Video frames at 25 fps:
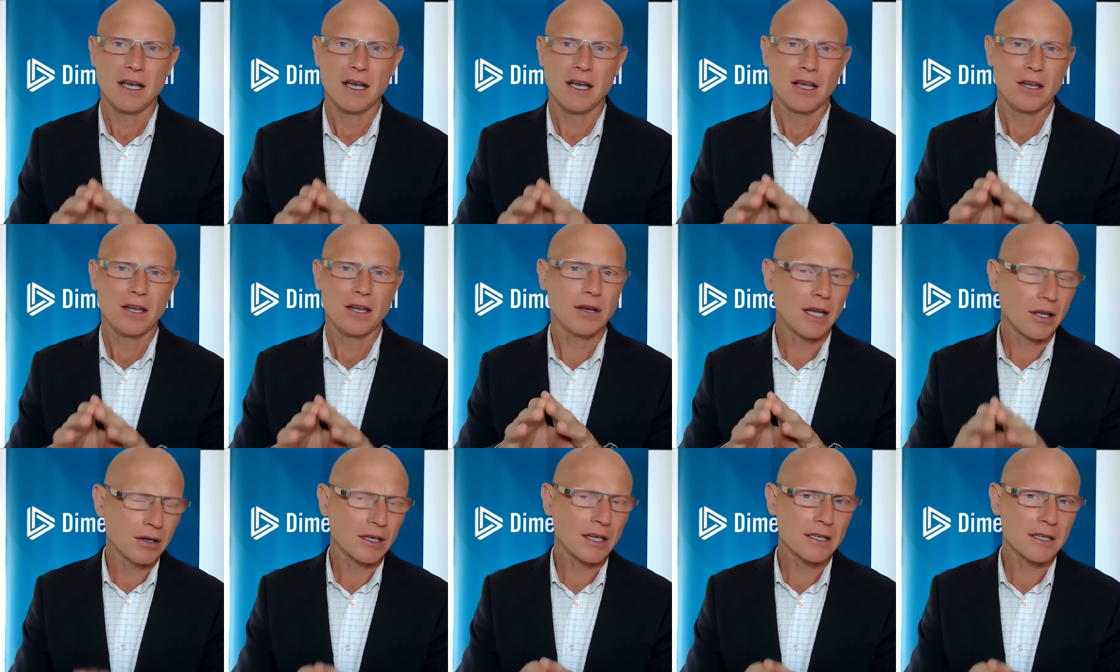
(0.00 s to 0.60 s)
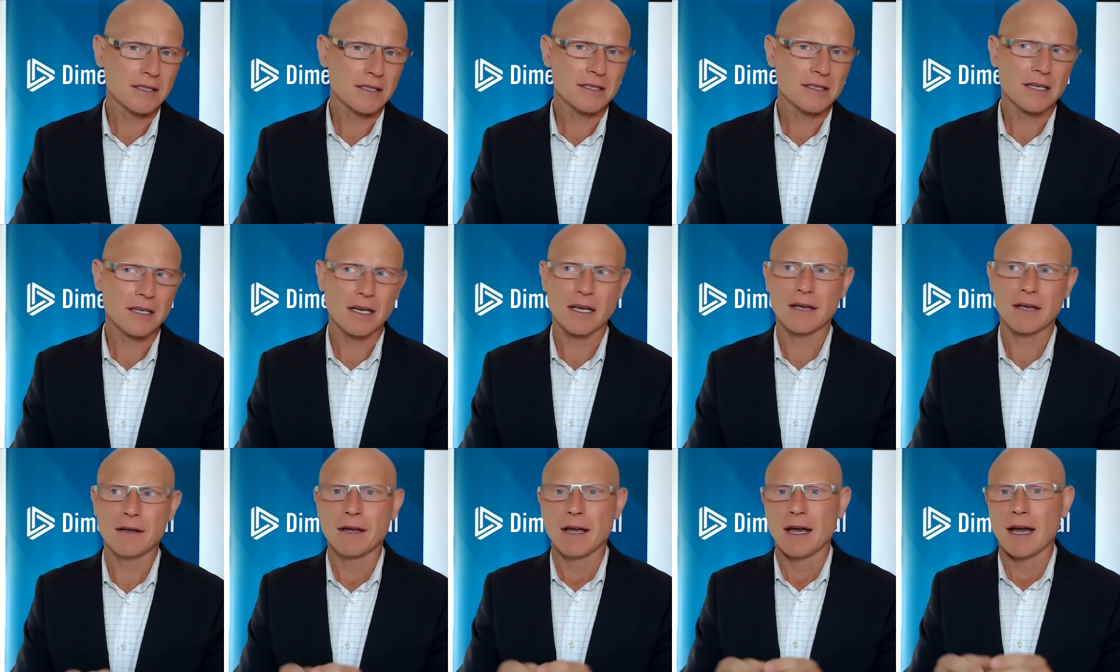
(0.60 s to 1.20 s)
you can look and
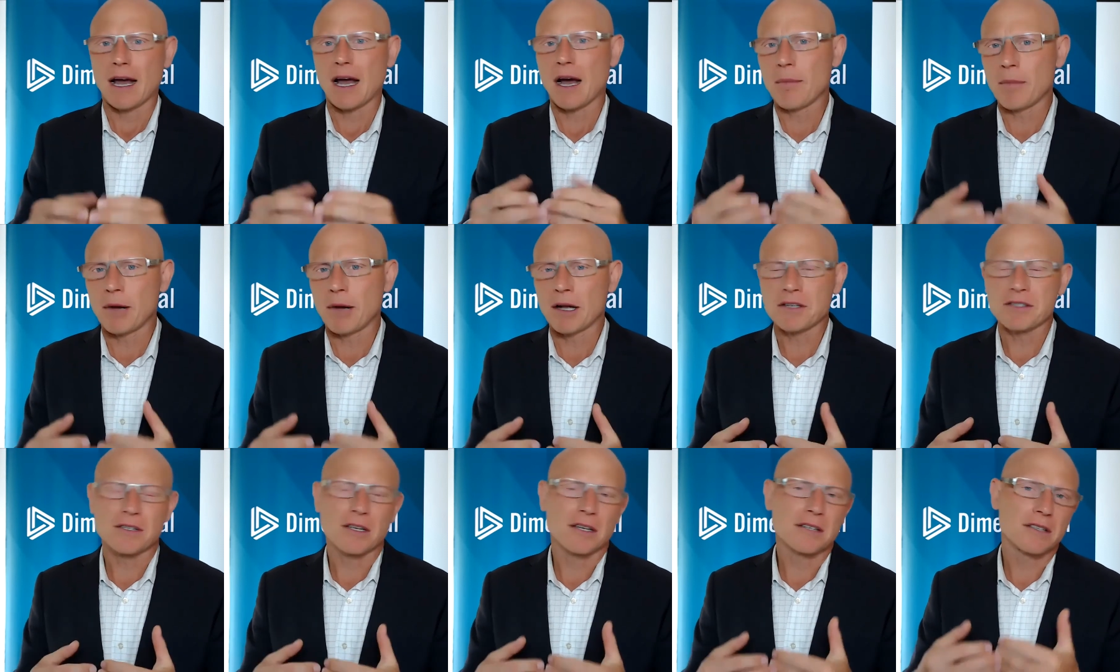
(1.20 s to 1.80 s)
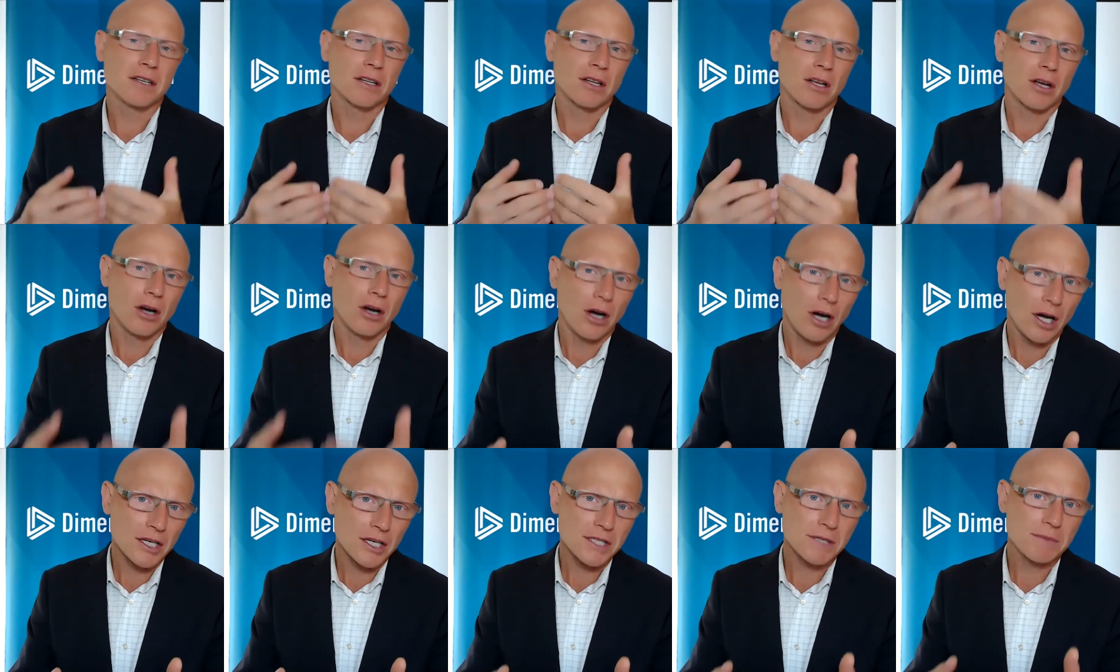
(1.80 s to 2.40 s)
say, how much does it
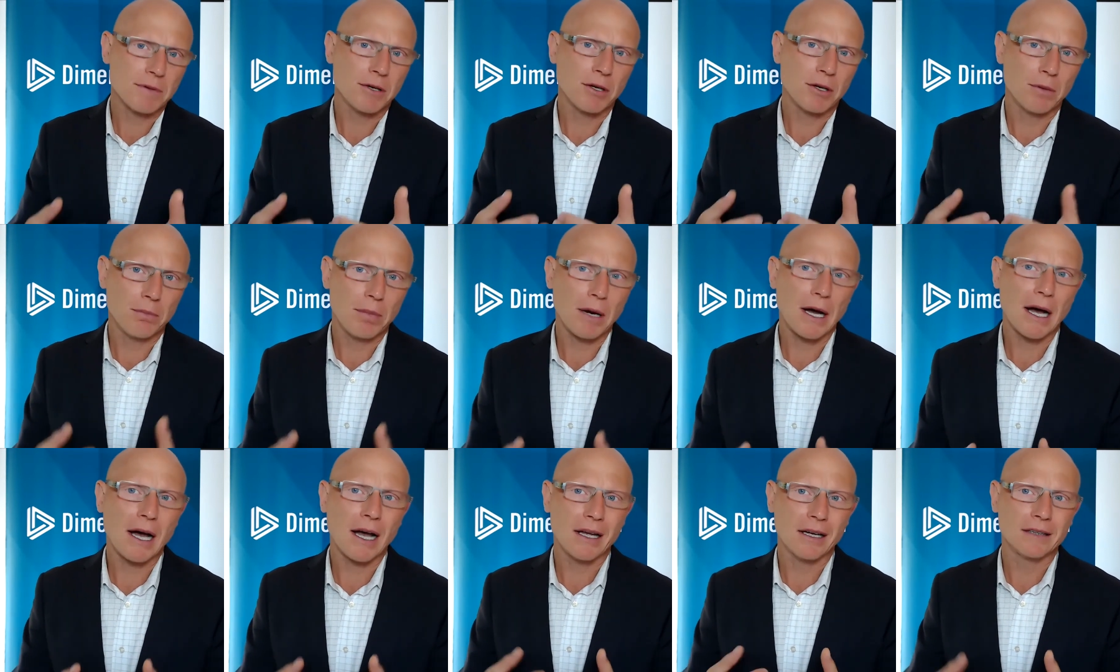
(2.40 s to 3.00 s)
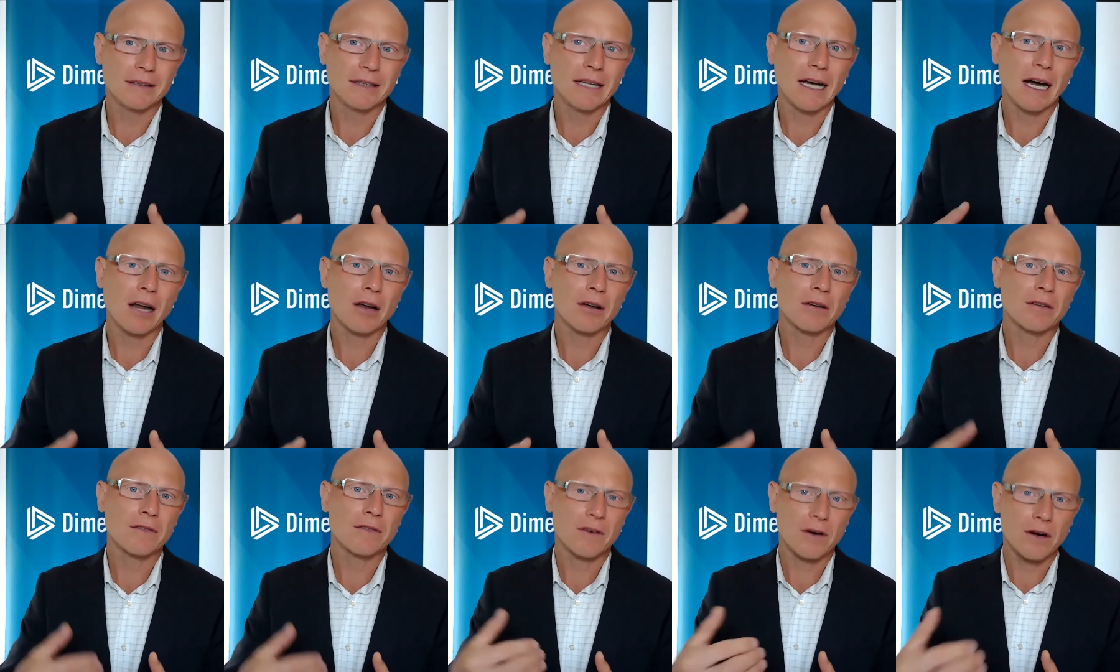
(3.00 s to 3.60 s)
cost me to buy a
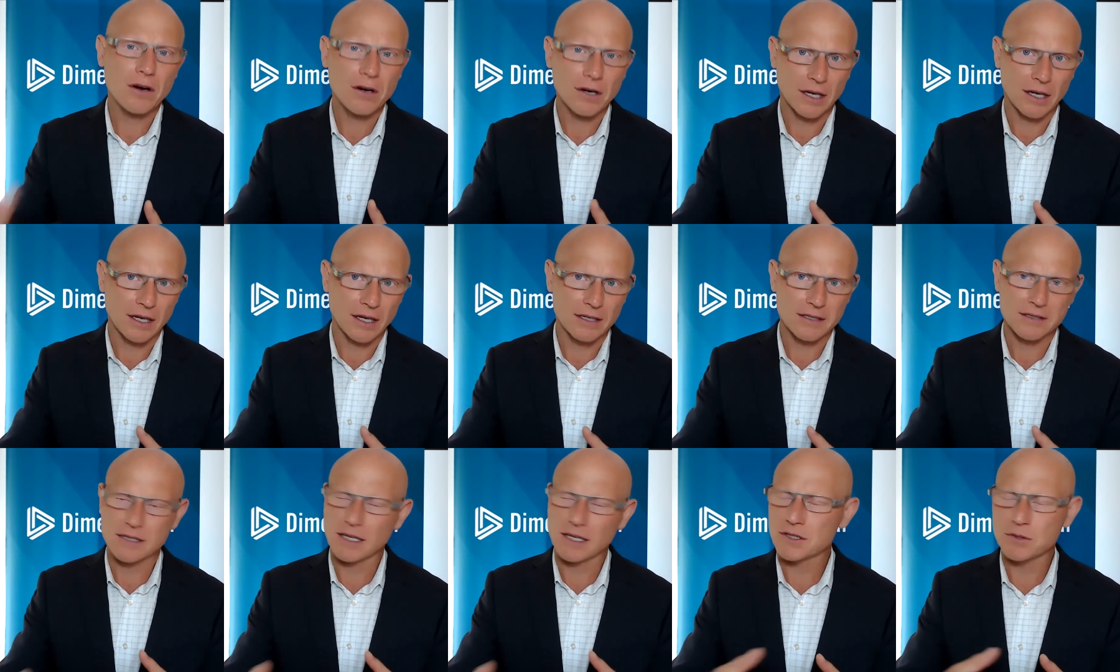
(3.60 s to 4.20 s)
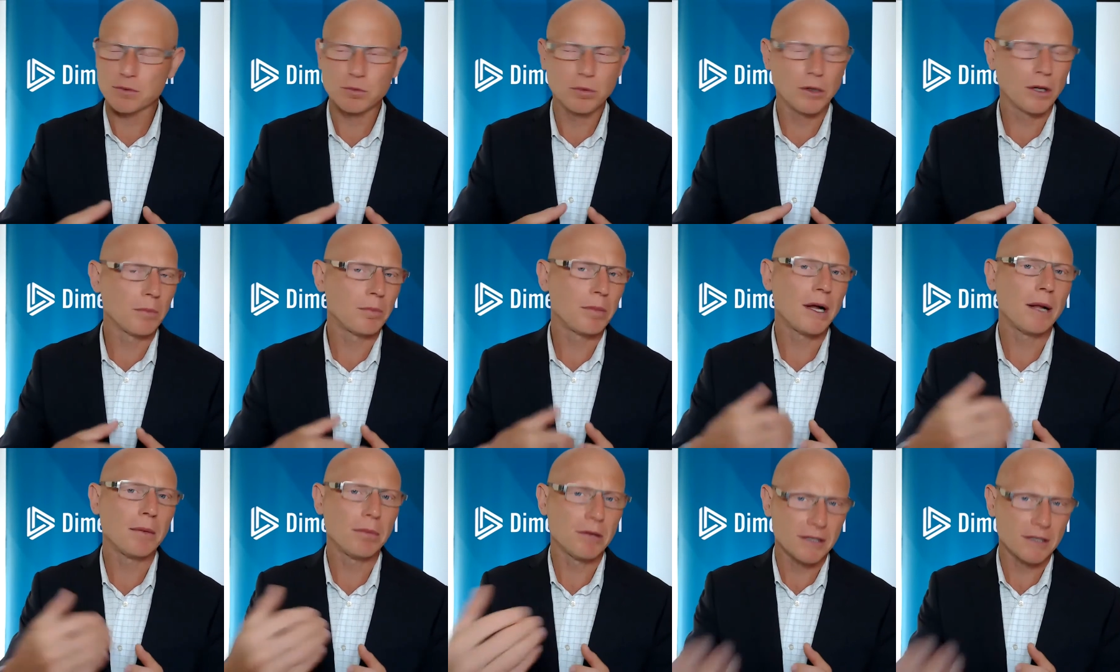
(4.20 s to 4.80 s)
dollar of earnings that's well
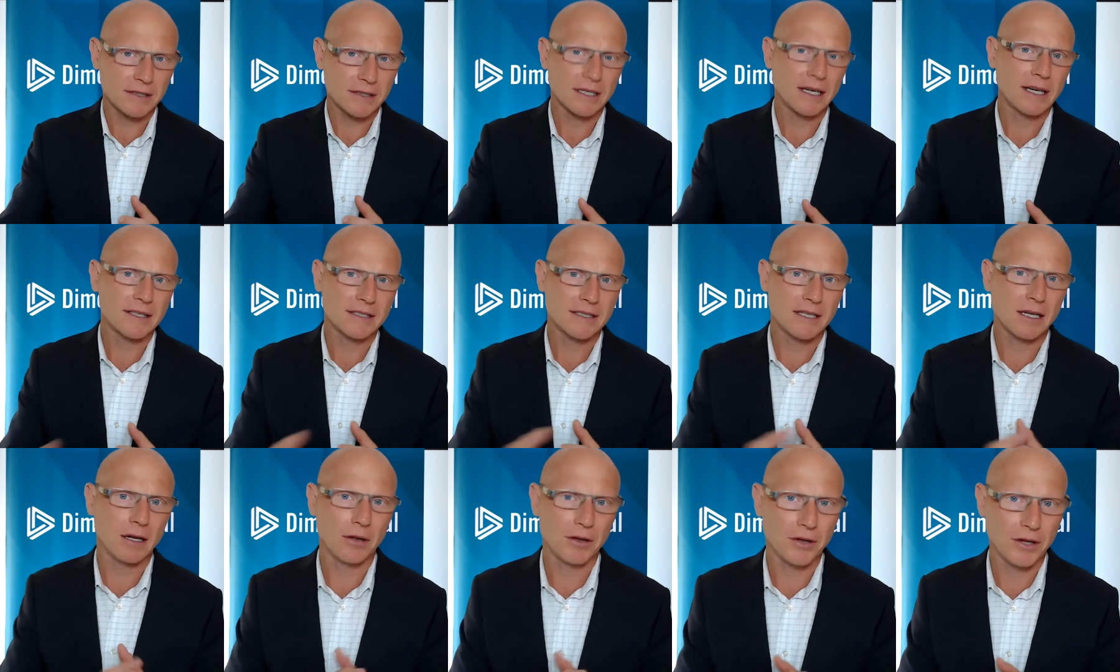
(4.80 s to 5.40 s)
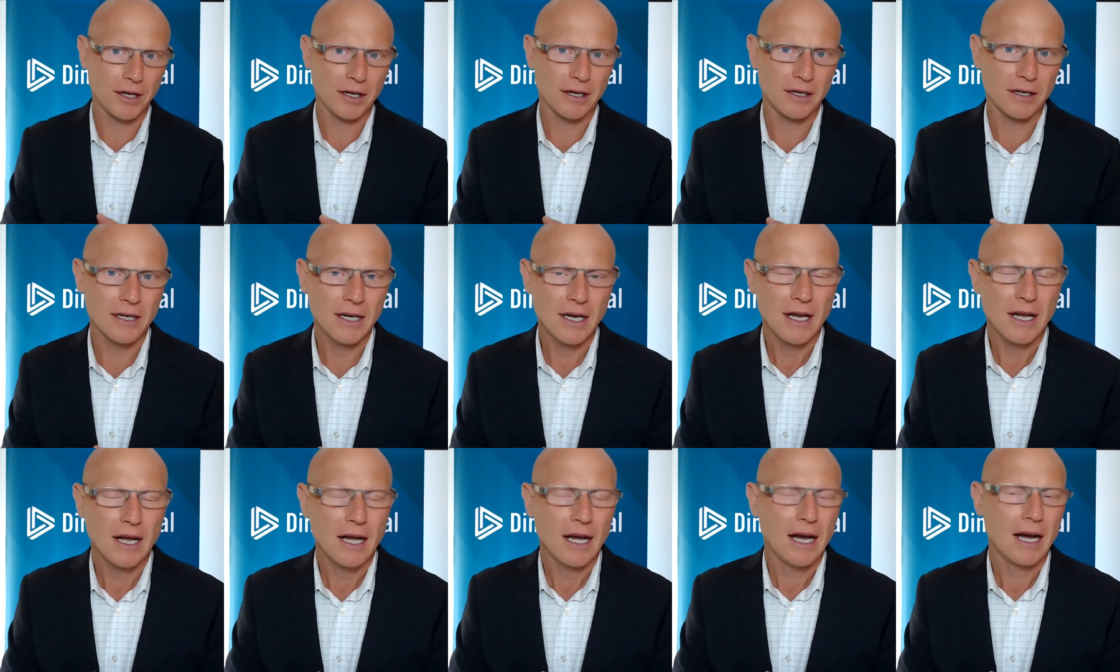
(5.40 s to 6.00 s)
publicized out there
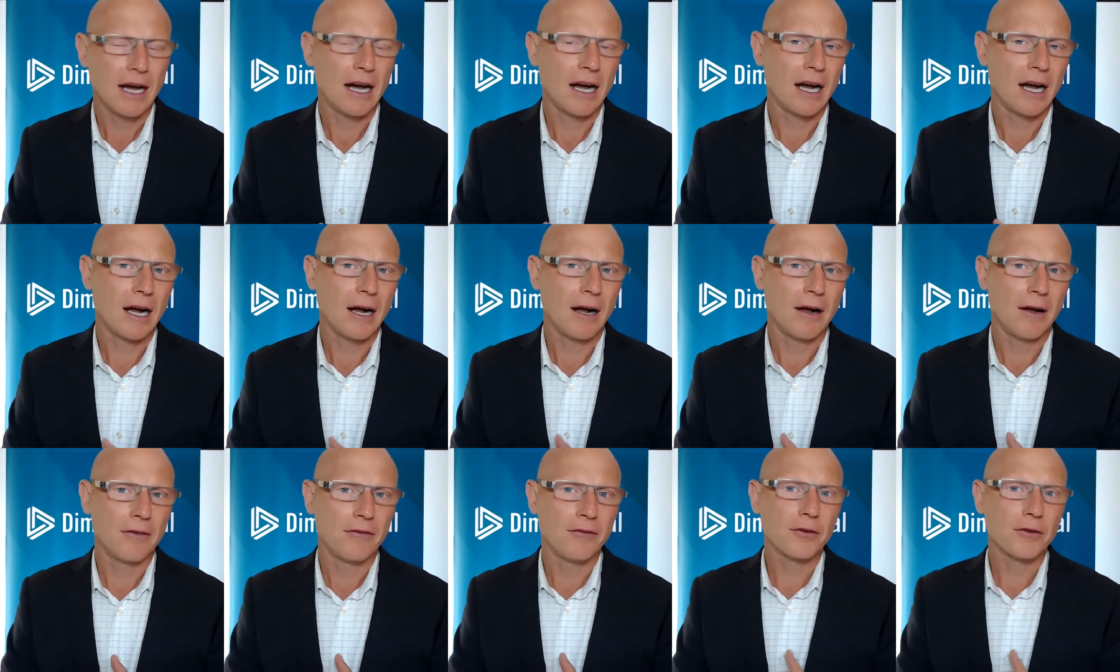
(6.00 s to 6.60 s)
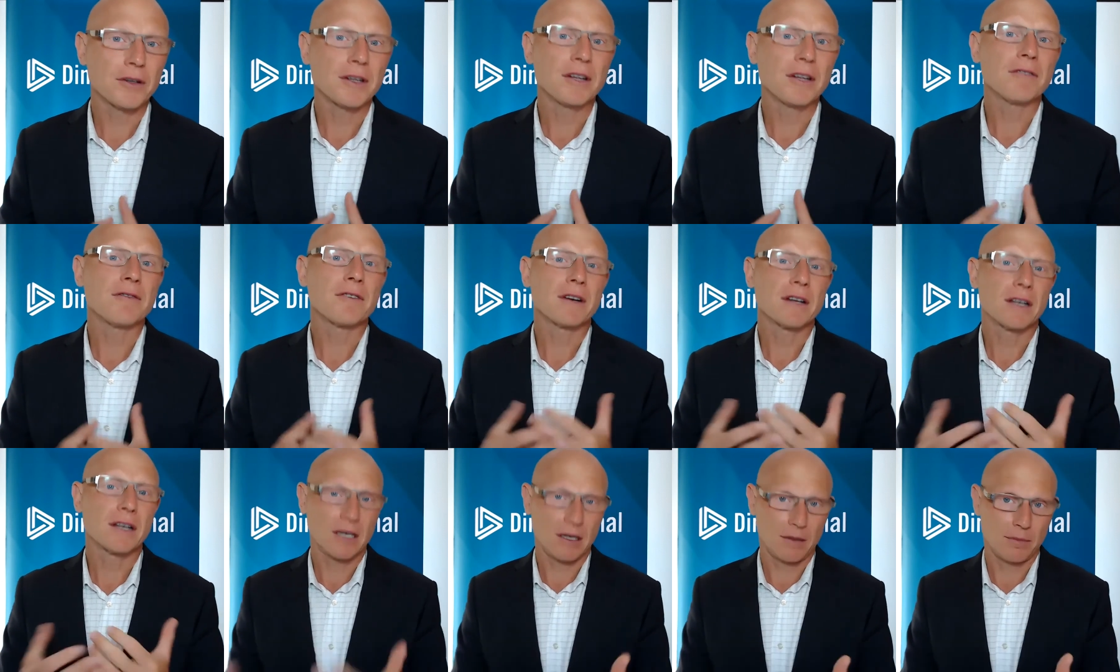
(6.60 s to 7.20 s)
uh, for
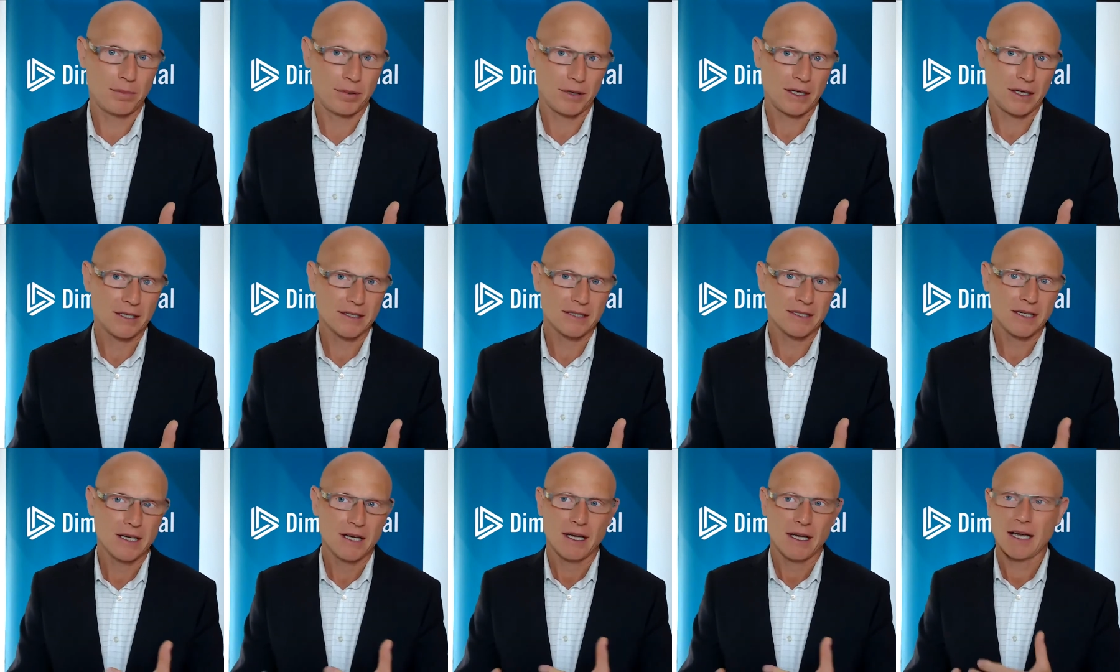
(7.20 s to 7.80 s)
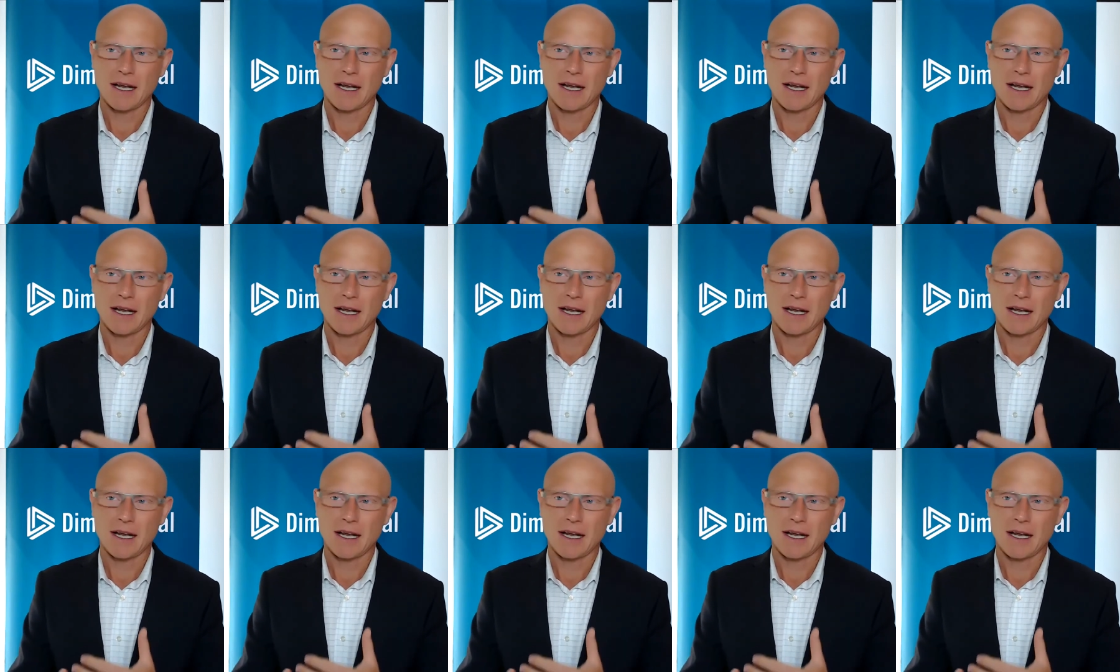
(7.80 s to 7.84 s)
different companies?